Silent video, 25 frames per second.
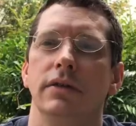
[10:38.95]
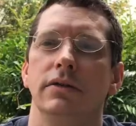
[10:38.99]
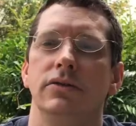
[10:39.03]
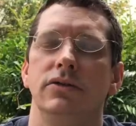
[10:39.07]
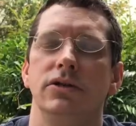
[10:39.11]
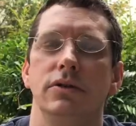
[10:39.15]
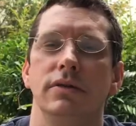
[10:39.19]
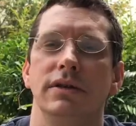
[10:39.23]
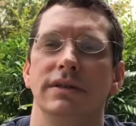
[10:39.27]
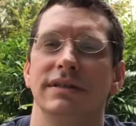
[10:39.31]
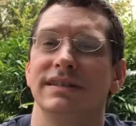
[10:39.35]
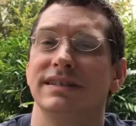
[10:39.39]

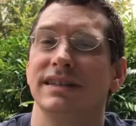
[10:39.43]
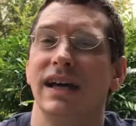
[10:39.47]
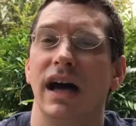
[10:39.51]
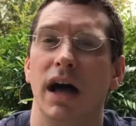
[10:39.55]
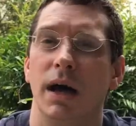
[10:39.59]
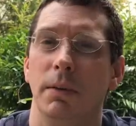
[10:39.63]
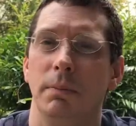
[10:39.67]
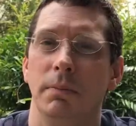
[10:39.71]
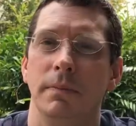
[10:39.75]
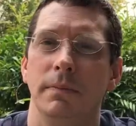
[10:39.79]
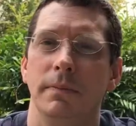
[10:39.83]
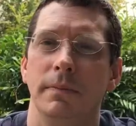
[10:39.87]
do the
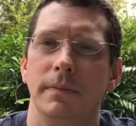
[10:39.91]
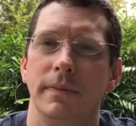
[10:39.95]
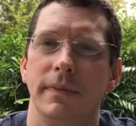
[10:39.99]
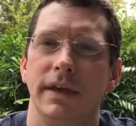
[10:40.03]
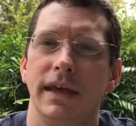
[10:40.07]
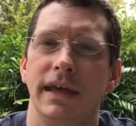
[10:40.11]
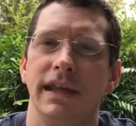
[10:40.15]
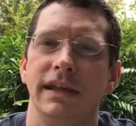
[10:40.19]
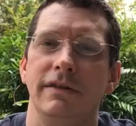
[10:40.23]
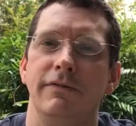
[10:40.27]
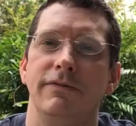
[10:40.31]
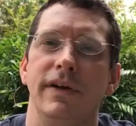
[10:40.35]
sub
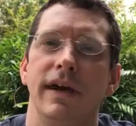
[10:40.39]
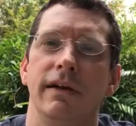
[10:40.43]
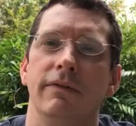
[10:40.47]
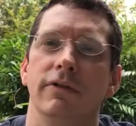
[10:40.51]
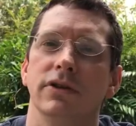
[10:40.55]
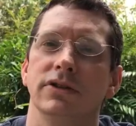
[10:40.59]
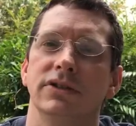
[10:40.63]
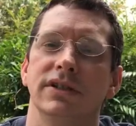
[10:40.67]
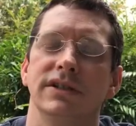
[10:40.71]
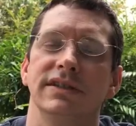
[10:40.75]
any favors.